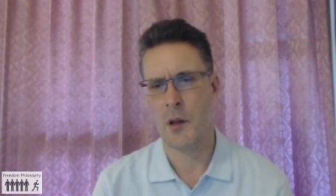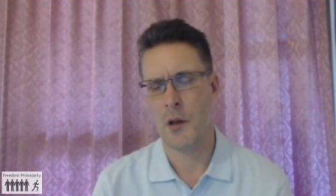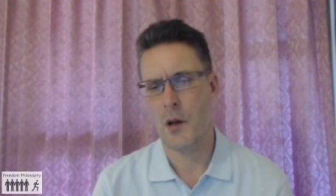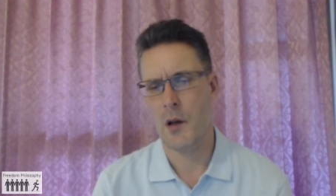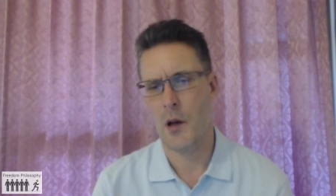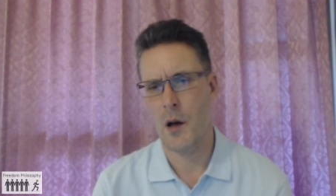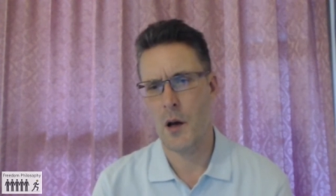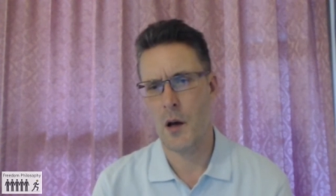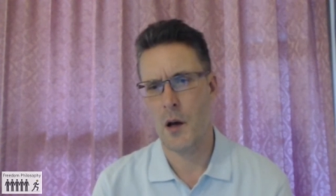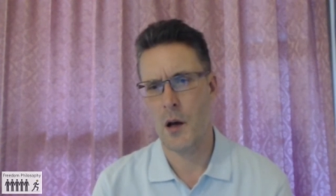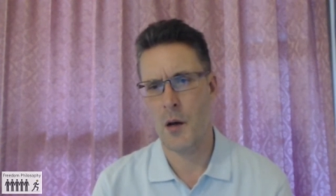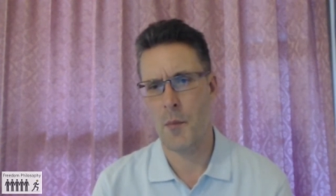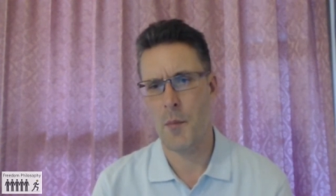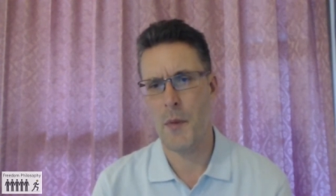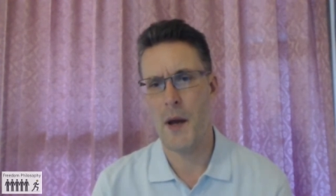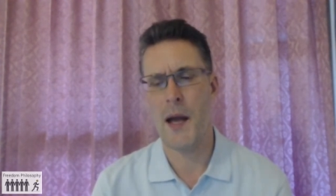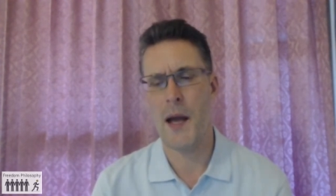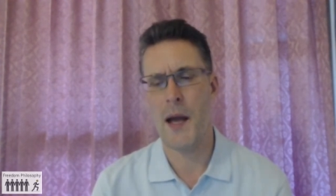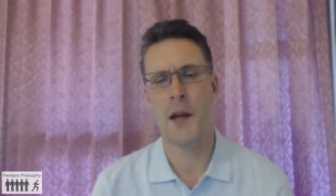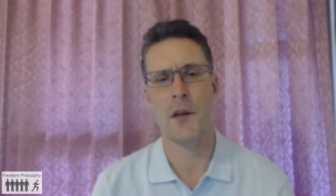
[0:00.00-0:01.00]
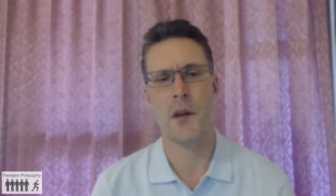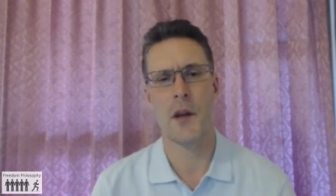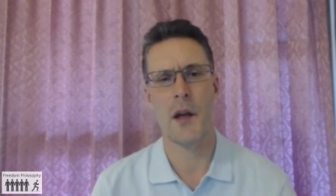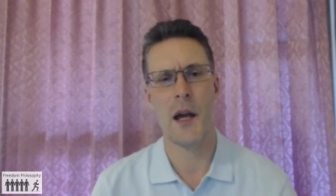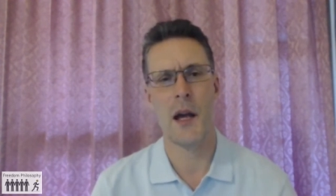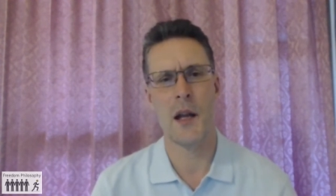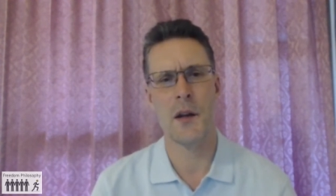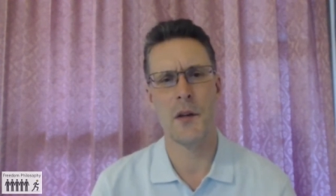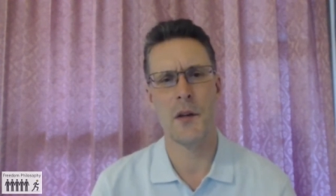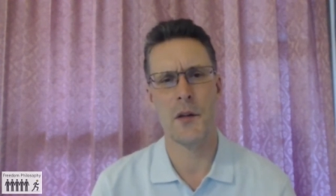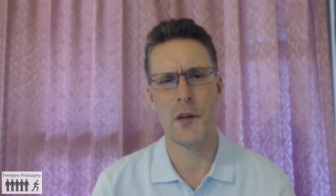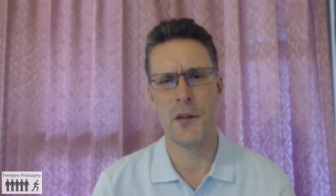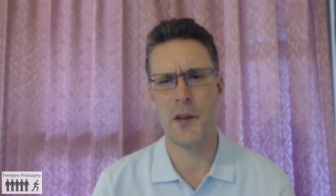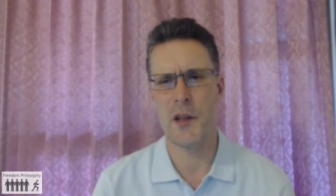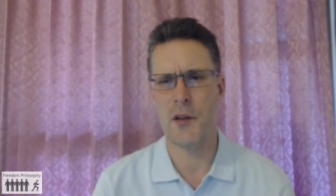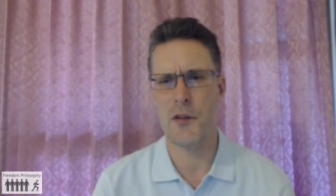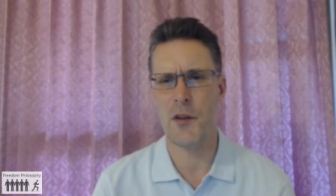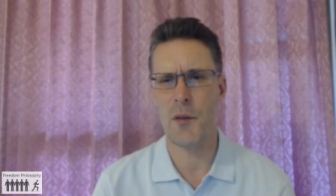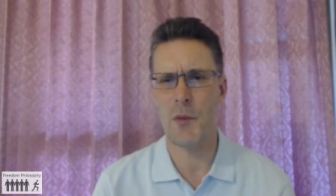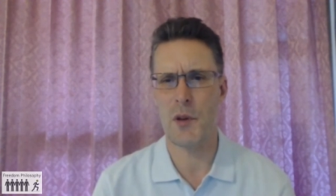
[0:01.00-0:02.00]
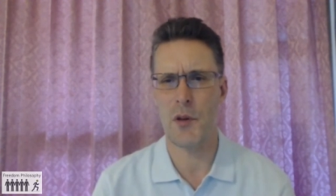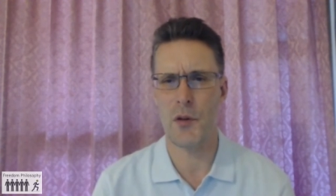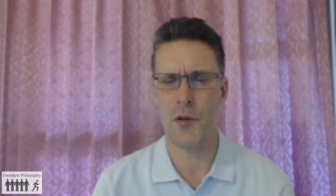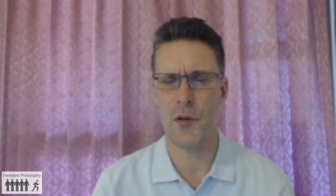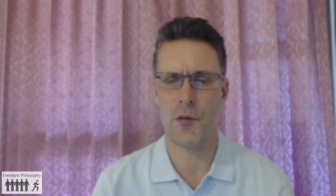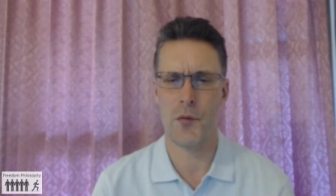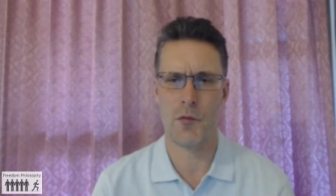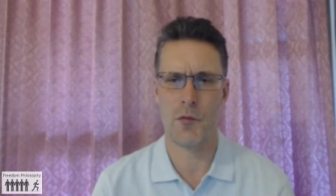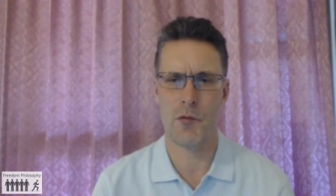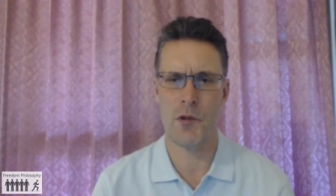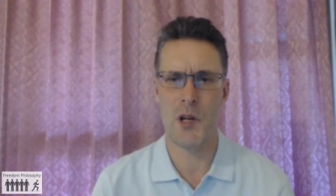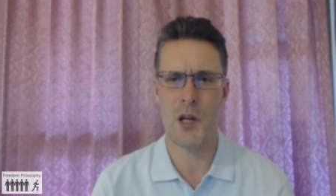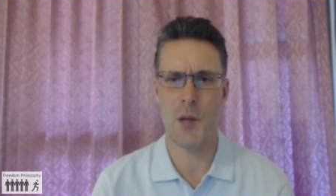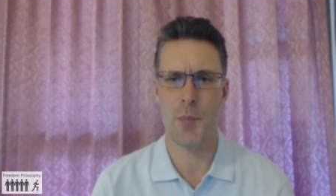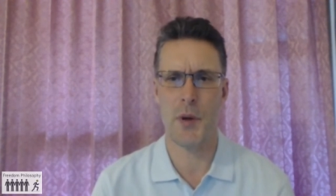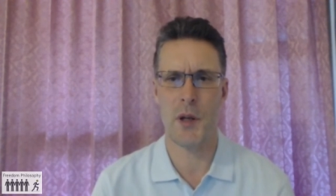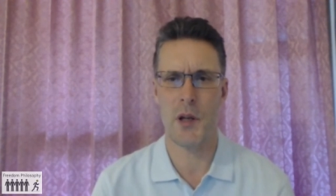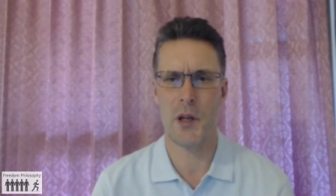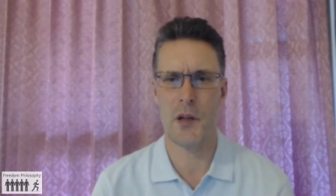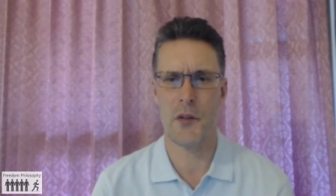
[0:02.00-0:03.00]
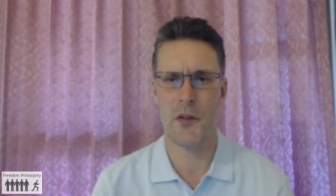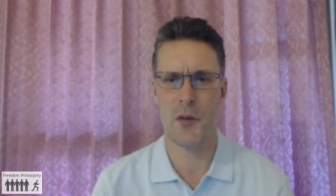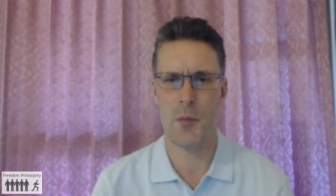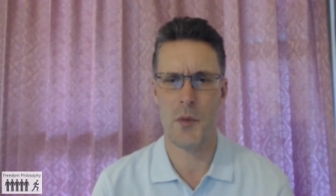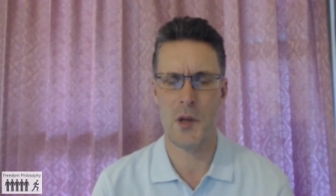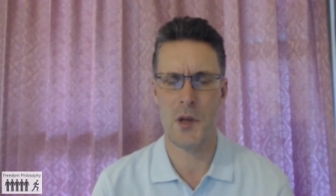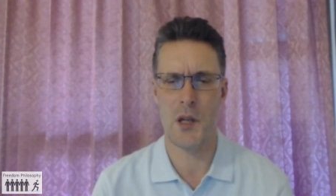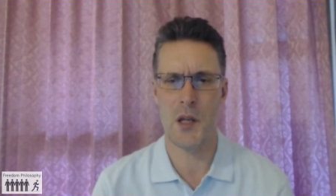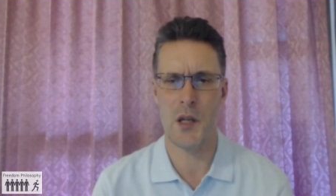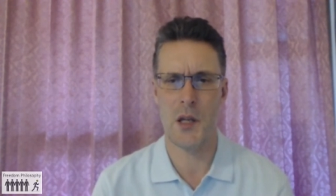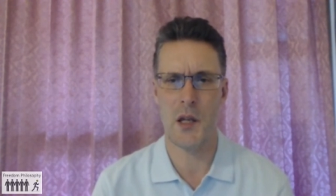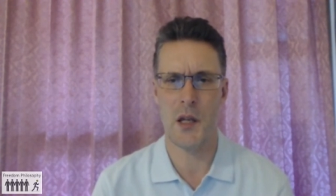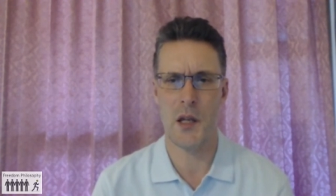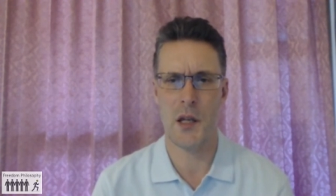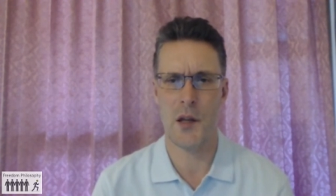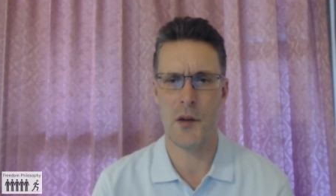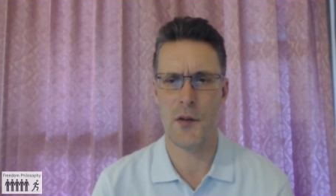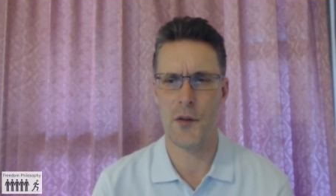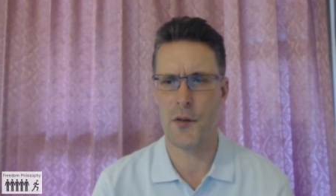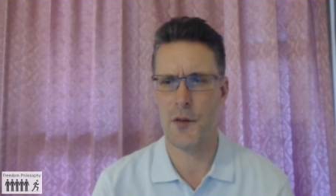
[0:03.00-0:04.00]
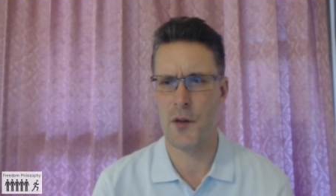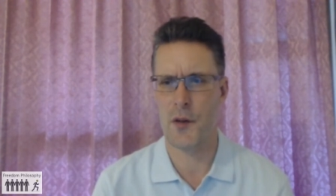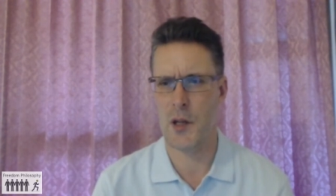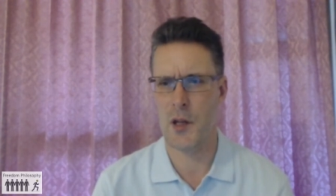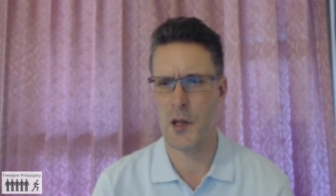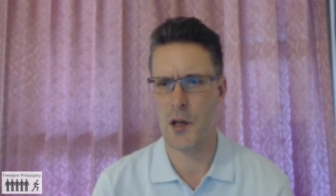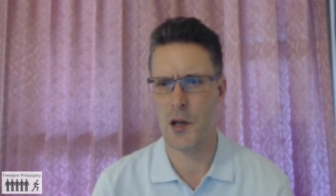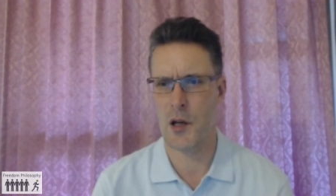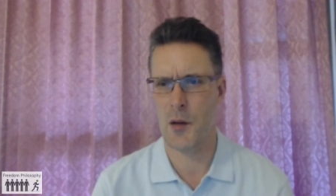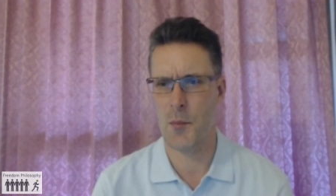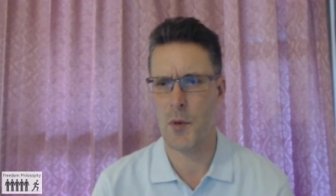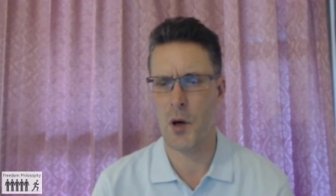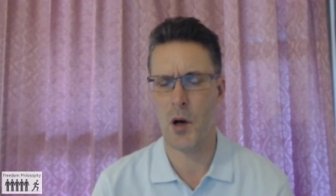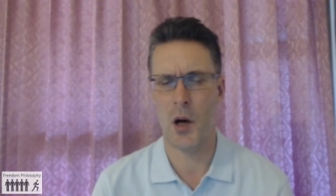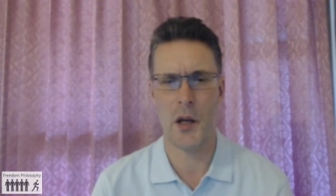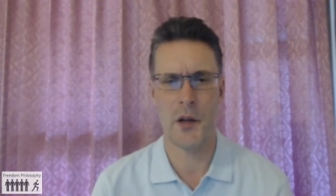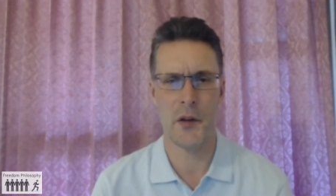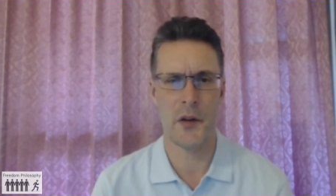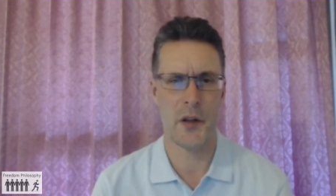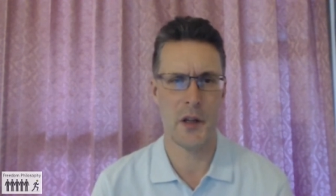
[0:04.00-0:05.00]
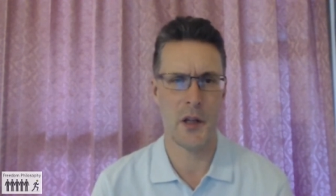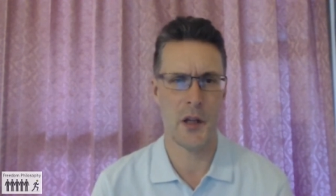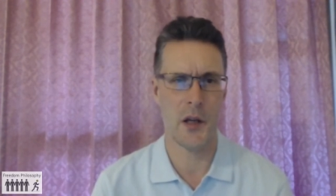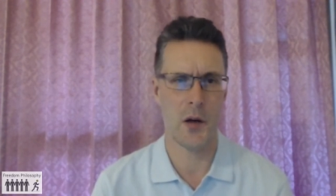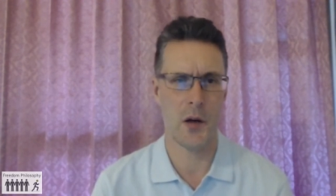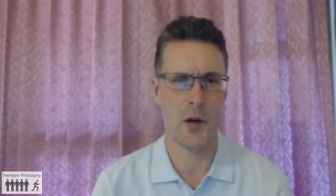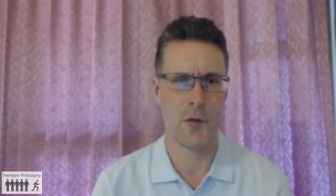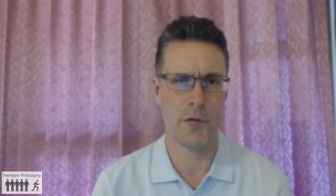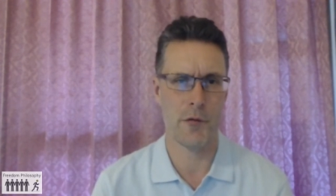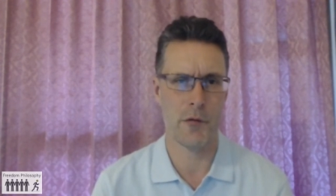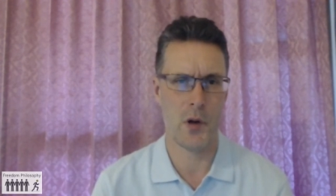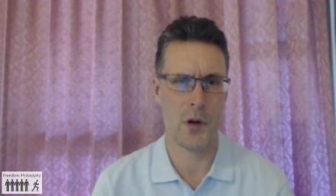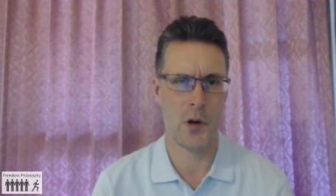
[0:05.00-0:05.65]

Um, and and I think something that's really appealing to me is the um, idea of,